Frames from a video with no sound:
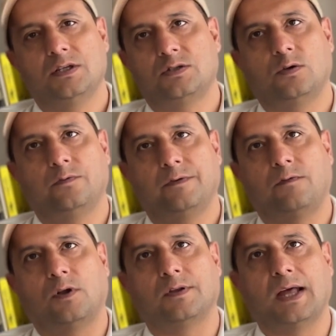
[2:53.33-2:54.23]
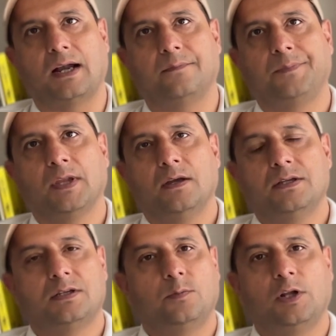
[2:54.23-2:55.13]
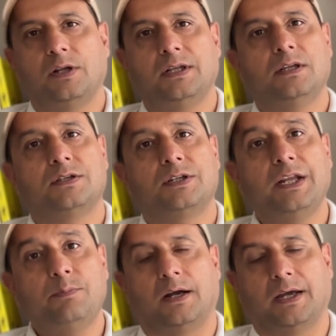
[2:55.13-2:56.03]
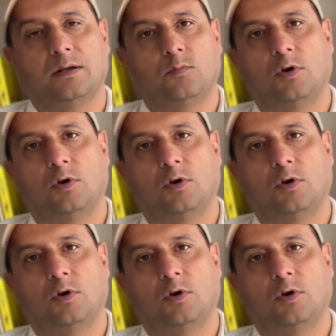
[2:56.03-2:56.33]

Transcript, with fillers: so we follow that Similarly, the sleep, again,